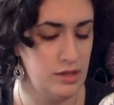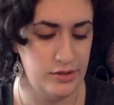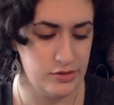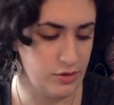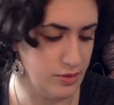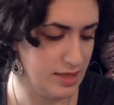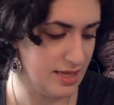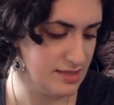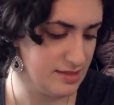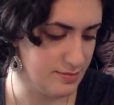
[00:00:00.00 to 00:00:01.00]
so I
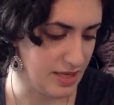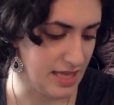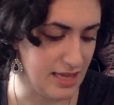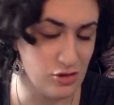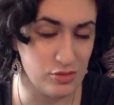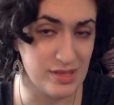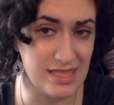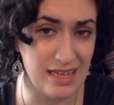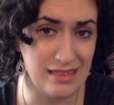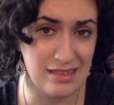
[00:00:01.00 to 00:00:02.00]
guess my gauge was
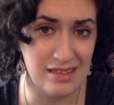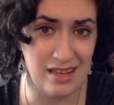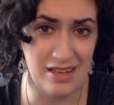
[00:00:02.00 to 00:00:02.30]
tighter.